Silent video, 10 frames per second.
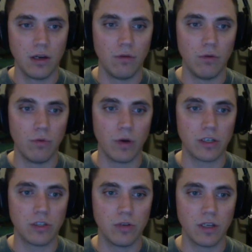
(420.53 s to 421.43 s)
we want
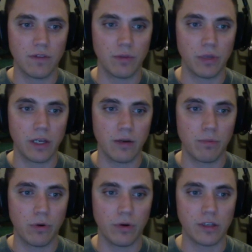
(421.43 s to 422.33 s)
to give the player
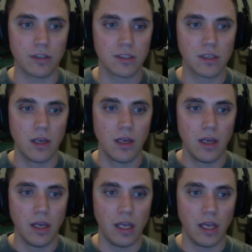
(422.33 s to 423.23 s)
points.
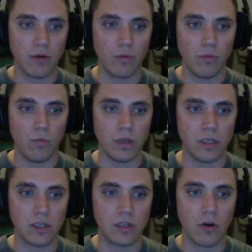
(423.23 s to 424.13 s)
And we
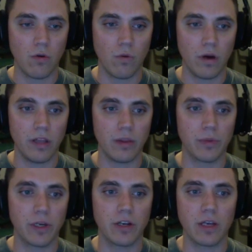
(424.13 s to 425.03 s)
don't want the
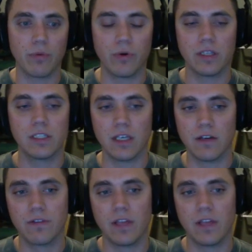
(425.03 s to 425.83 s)
player to get points if the